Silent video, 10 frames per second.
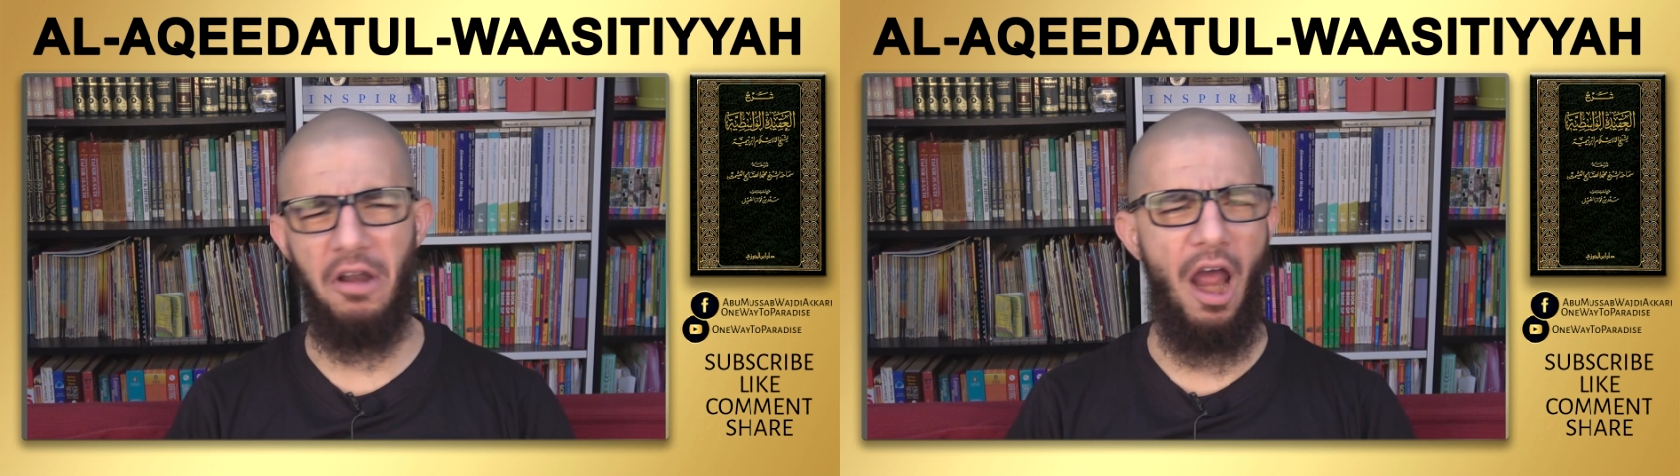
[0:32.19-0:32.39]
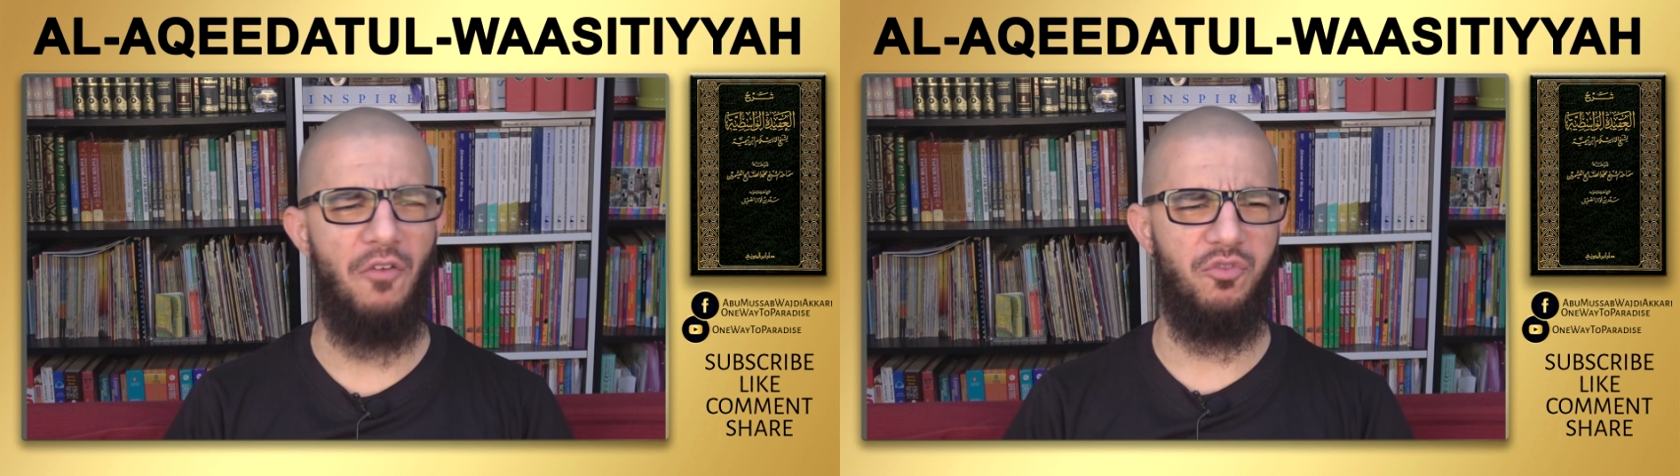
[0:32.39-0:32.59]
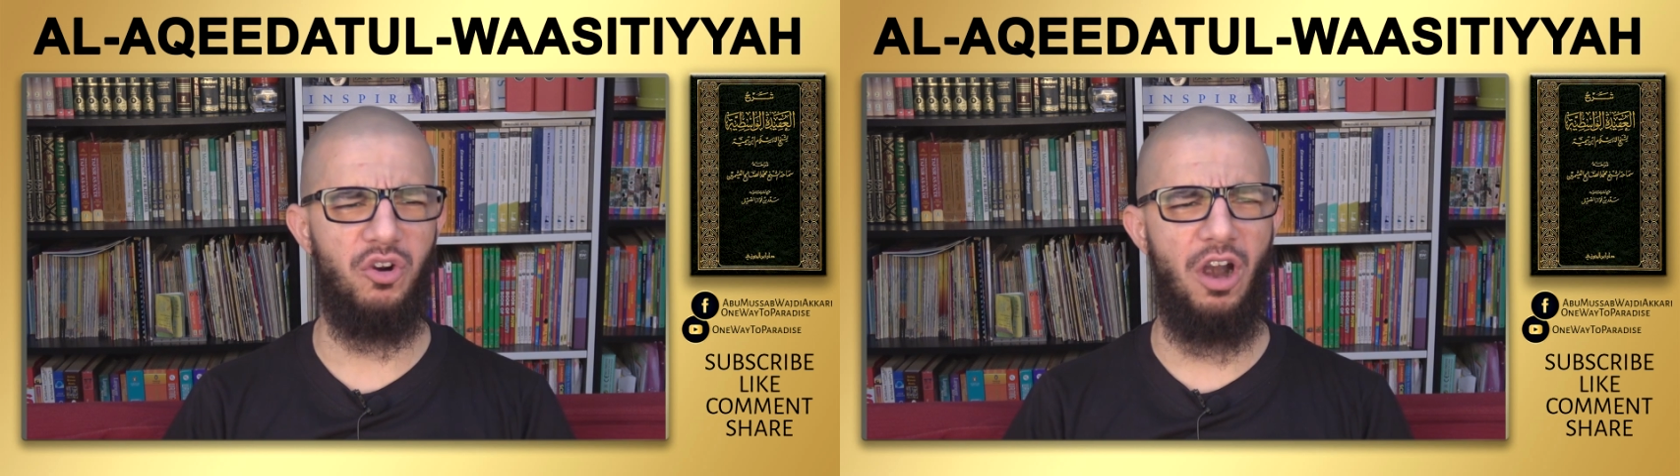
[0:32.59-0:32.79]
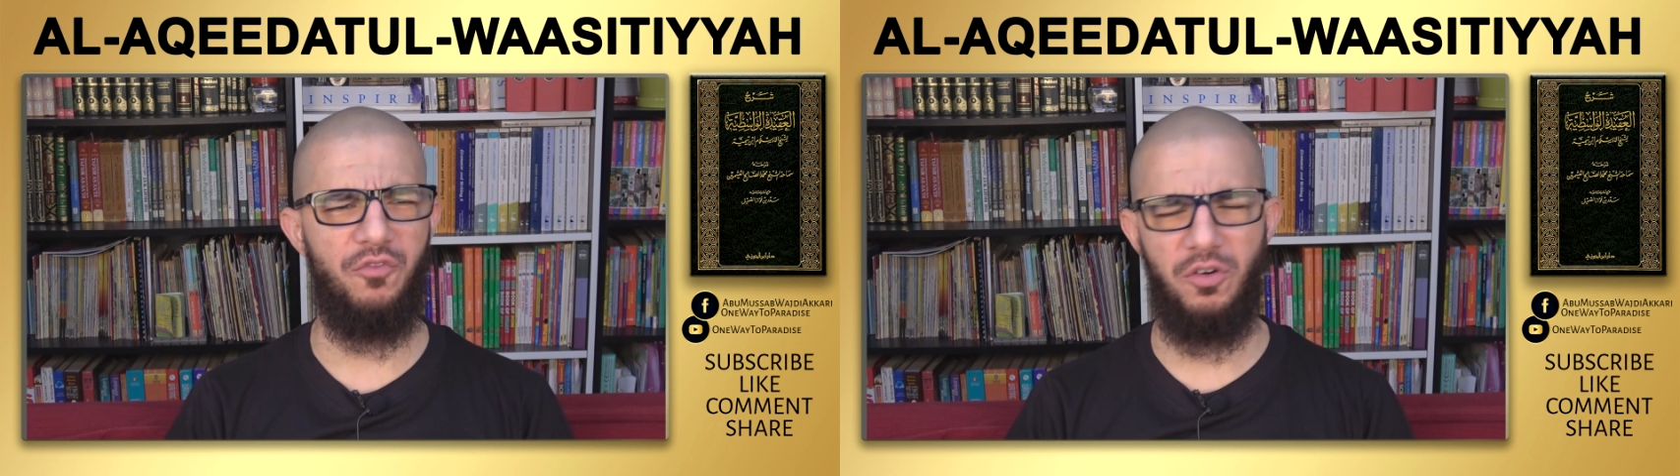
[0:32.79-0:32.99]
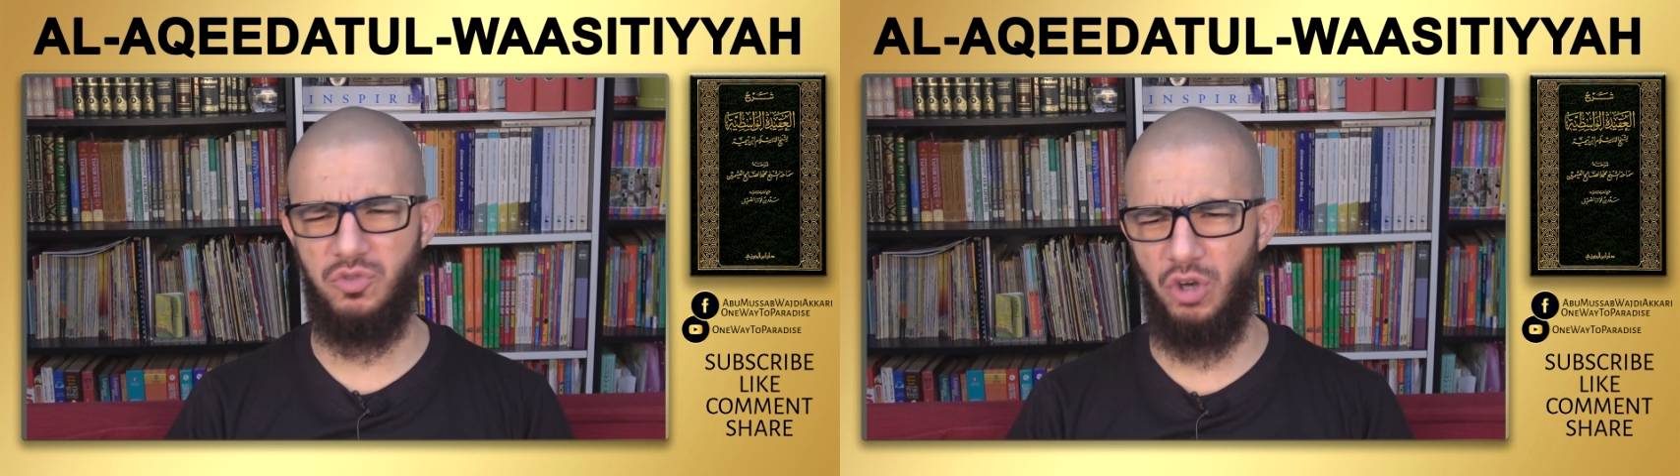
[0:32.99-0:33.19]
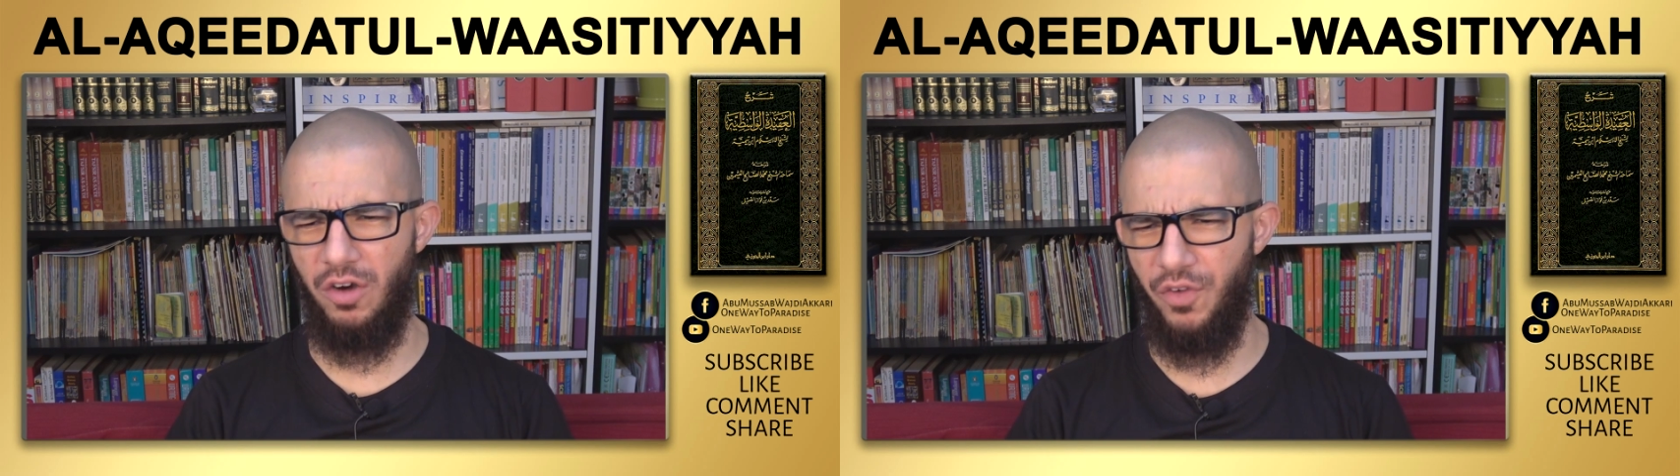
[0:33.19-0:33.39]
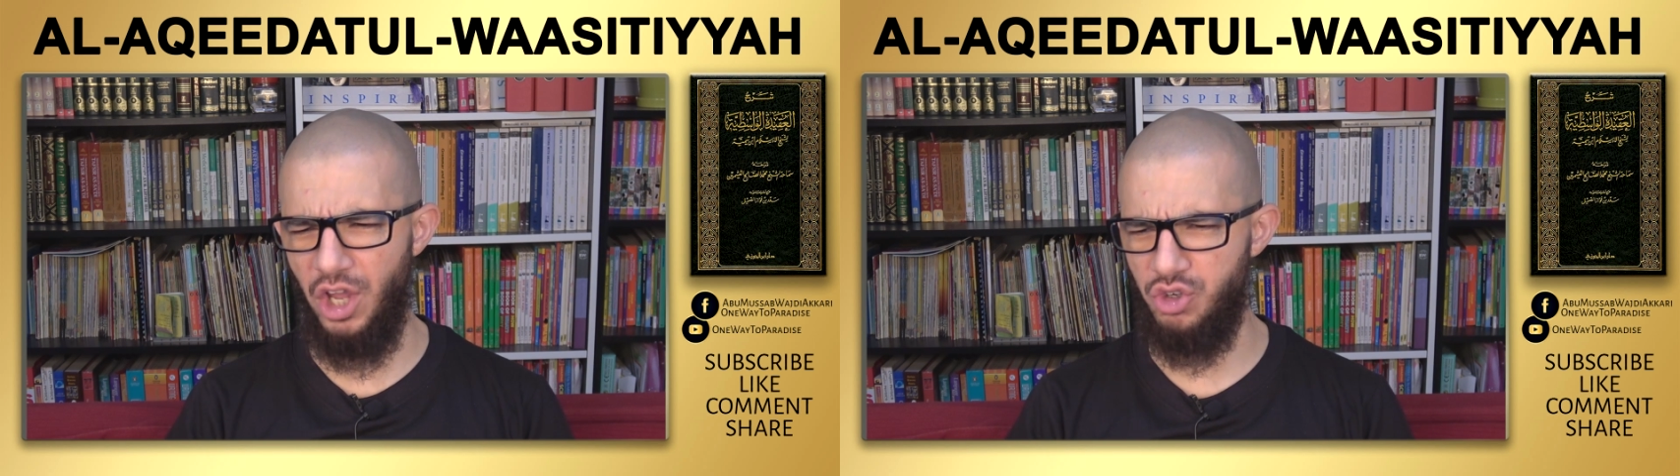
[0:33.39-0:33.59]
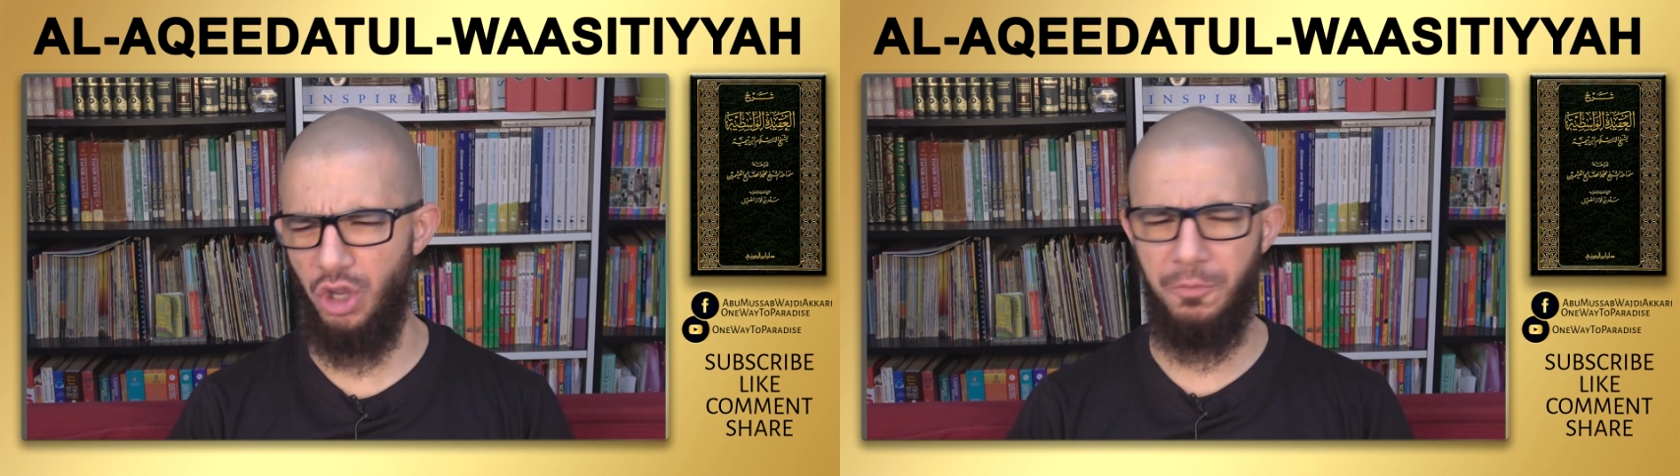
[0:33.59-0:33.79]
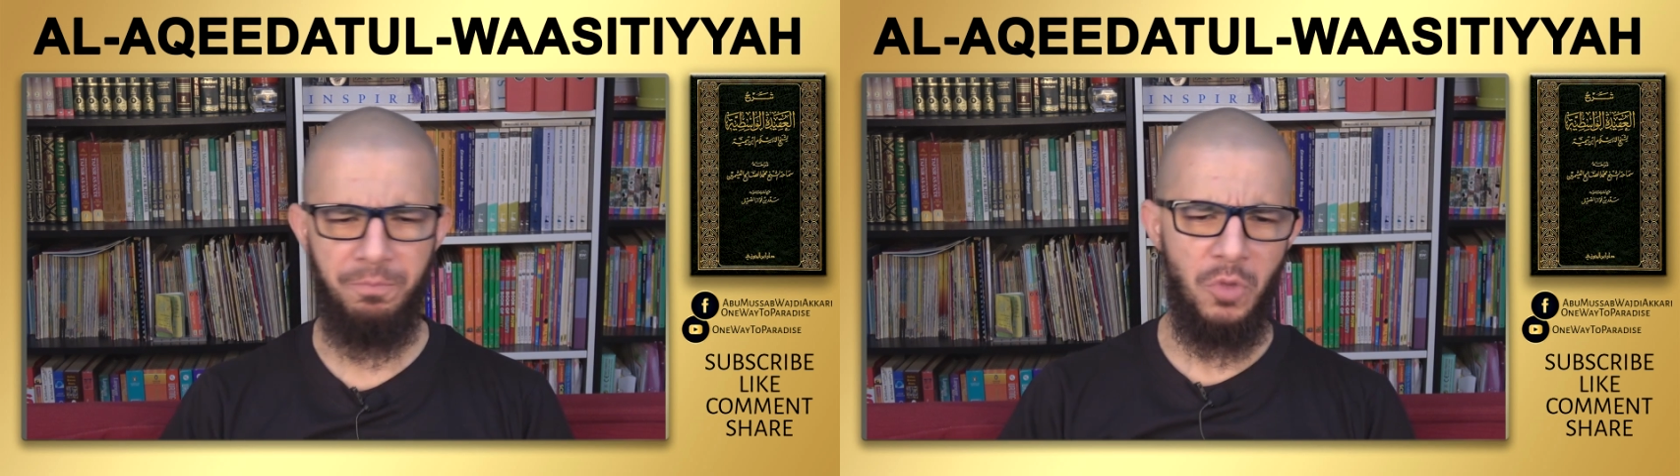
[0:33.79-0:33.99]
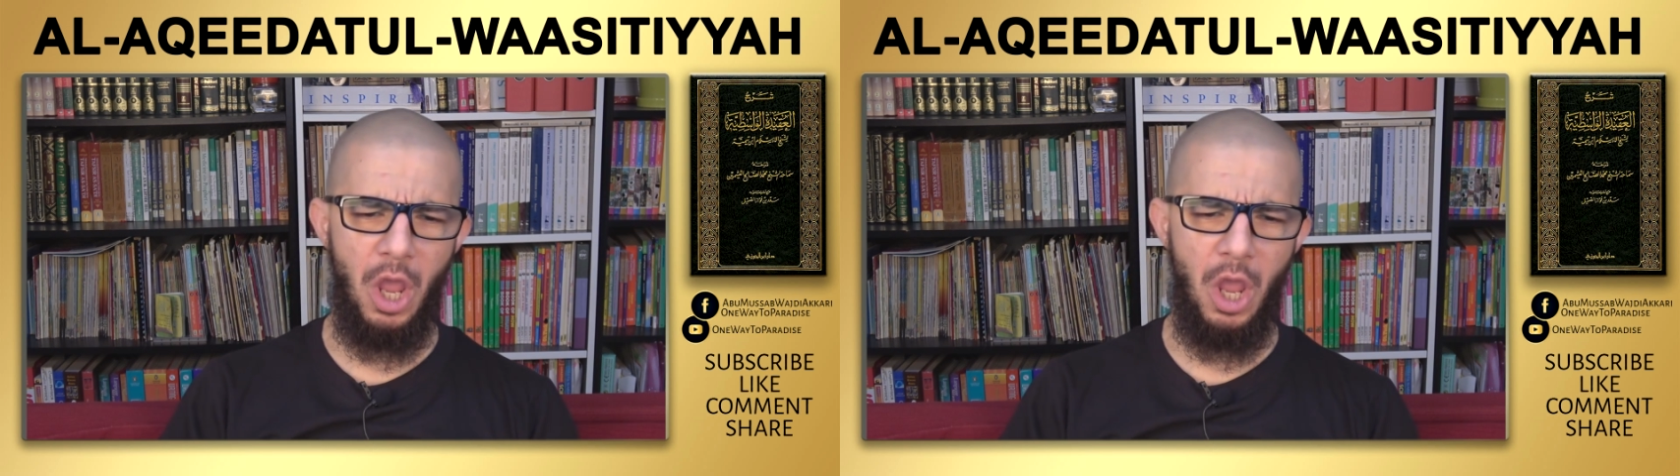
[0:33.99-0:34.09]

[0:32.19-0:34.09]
in Africa from starvation.